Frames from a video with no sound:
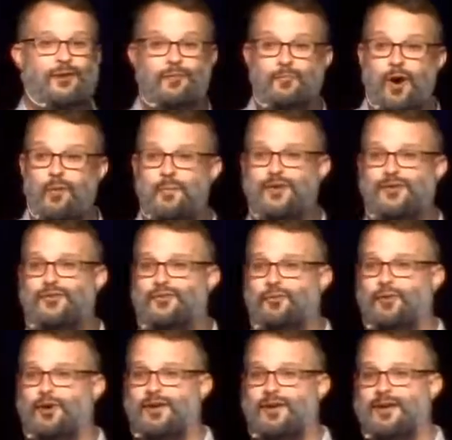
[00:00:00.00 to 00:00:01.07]
There are
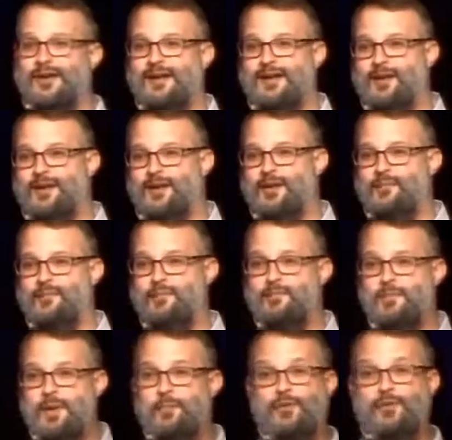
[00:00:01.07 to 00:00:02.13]
moments where
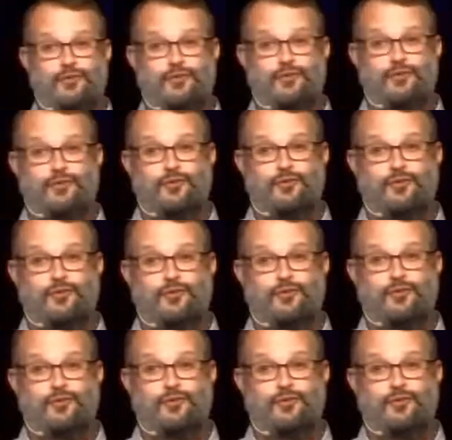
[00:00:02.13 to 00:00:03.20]
members of your family will
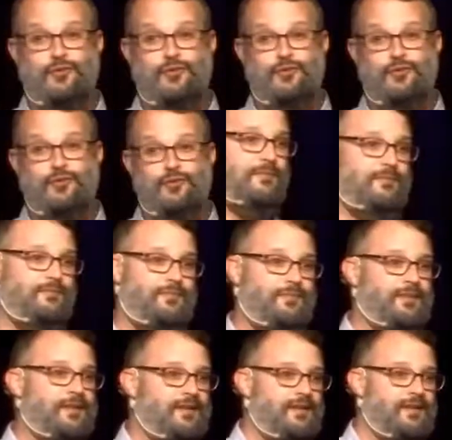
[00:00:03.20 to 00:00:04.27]
feel far from God,
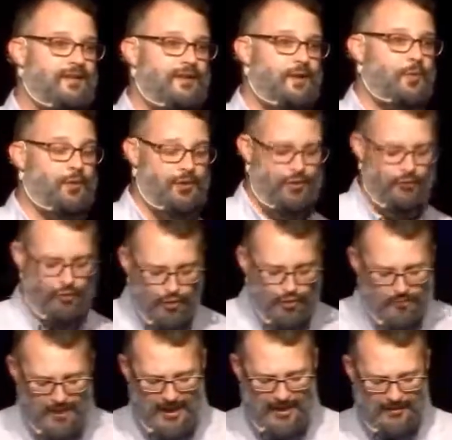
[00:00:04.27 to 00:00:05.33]
where your
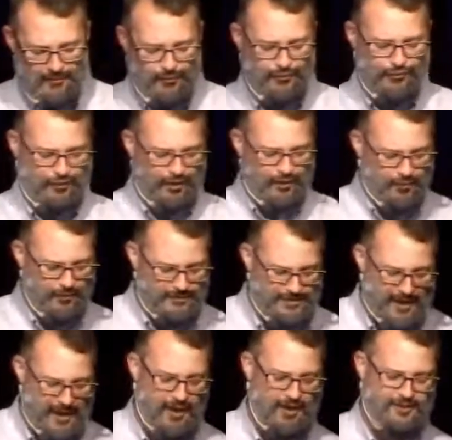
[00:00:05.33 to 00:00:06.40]
roommate will struggle
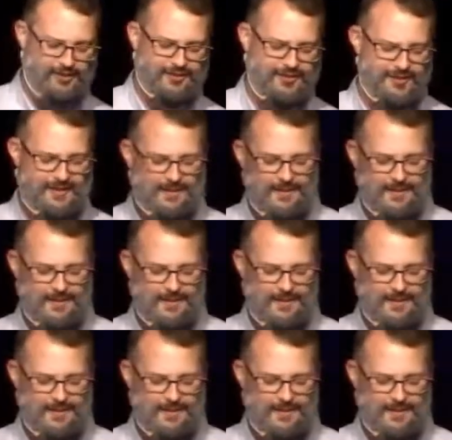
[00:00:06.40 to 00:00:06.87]
with doubt